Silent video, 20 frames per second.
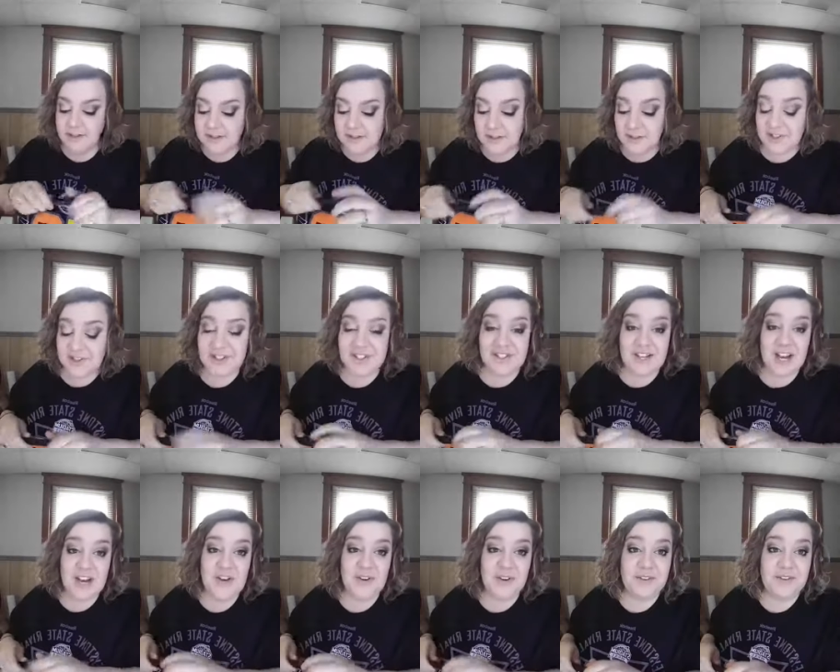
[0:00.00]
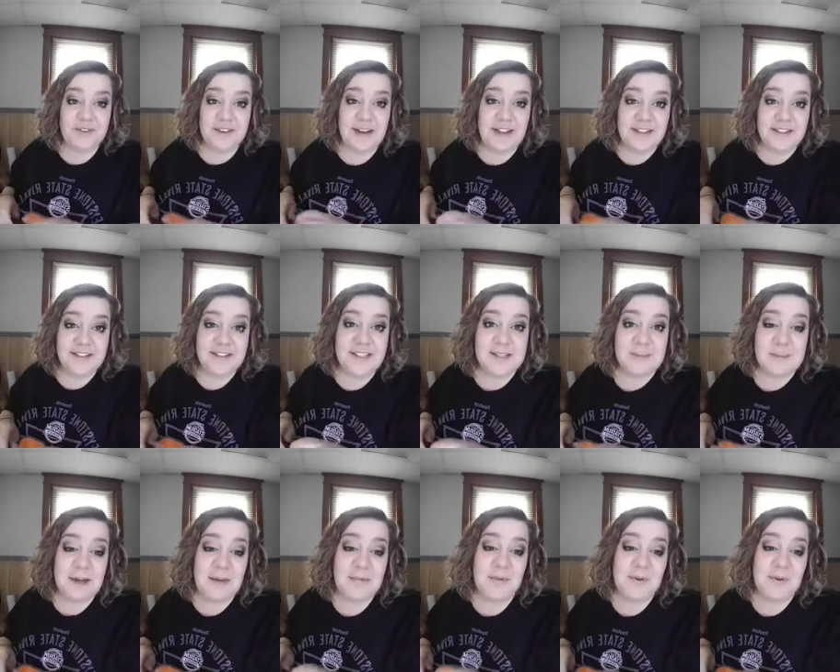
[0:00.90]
So I just got notified this is my